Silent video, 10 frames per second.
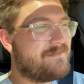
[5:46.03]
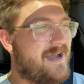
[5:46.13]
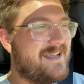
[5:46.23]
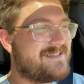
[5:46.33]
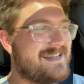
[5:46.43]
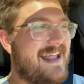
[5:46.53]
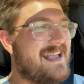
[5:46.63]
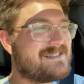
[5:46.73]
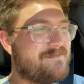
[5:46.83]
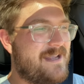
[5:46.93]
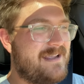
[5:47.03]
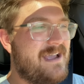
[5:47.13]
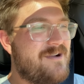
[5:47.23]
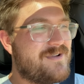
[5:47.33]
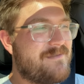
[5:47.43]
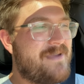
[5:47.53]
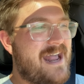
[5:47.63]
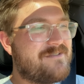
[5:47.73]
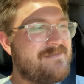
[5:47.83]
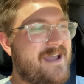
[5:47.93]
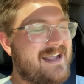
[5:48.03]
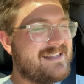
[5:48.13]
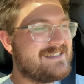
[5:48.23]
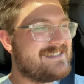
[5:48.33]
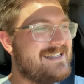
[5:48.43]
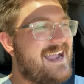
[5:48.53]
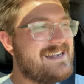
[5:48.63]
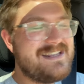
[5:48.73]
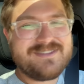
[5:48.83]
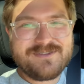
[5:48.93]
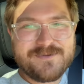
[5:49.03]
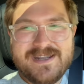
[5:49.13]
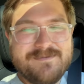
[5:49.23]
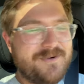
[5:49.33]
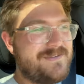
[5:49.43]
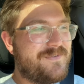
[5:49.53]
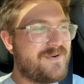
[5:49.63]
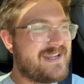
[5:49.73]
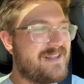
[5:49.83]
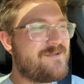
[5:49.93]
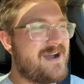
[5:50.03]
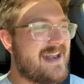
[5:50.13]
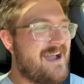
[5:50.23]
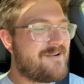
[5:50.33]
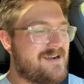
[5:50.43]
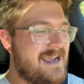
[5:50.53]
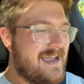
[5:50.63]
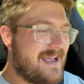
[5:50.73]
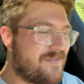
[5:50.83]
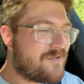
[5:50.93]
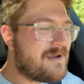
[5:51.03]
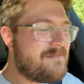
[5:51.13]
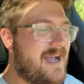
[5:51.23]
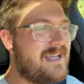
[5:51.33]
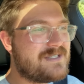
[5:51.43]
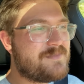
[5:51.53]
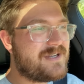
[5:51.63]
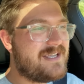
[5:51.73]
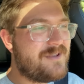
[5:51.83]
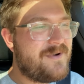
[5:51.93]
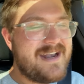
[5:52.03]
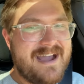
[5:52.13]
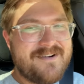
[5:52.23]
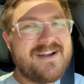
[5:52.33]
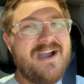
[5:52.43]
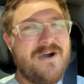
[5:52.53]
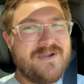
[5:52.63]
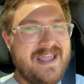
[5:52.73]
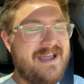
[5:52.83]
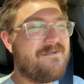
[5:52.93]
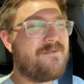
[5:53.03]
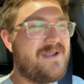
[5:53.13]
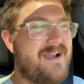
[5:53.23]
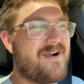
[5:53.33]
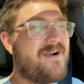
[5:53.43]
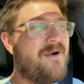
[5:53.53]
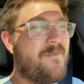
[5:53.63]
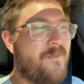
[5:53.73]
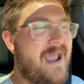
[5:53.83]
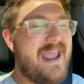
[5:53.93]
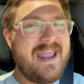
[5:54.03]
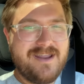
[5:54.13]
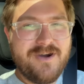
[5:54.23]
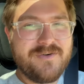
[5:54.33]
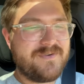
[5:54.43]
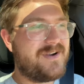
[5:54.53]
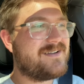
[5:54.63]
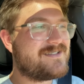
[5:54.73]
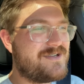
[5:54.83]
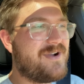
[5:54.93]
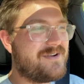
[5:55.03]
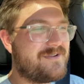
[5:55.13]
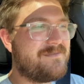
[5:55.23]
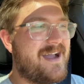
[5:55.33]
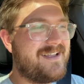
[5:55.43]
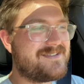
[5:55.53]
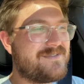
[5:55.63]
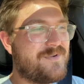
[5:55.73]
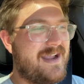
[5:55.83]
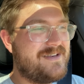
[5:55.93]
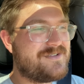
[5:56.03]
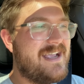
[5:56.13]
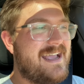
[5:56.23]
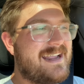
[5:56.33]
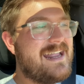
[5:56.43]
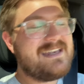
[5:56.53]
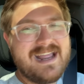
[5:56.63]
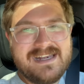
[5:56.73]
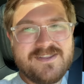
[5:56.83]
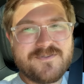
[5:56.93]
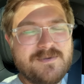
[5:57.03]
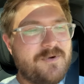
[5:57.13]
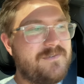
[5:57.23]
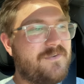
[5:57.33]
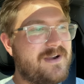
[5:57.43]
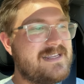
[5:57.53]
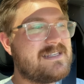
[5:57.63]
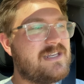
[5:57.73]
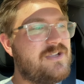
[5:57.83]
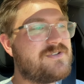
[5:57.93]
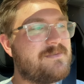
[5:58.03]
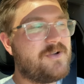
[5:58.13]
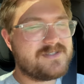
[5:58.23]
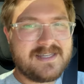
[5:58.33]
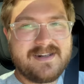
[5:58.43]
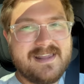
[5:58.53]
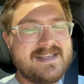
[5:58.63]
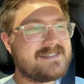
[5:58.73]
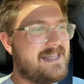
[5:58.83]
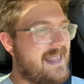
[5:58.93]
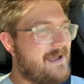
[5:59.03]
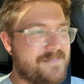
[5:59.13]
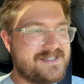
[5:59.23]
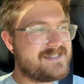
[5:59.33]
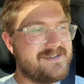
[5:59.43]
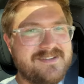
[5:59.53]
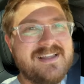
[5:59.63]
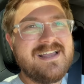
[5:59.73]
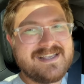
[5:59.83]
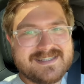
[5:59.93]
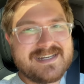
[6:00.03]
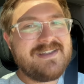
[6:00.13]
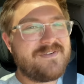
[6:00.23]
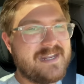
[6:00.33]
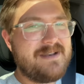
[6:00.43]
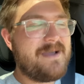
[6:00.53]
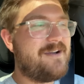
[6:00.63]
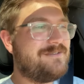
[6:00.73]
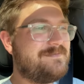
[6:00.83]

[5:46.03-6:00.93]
miles. It has to be. With a battery pack that's 93.4 kilowatt hour at 3 miles per kilowatt hour, oh yeah, we are way over 200 miles of range. Again, 93.4 isn't usable, it's a little less than that, but still a significant amount.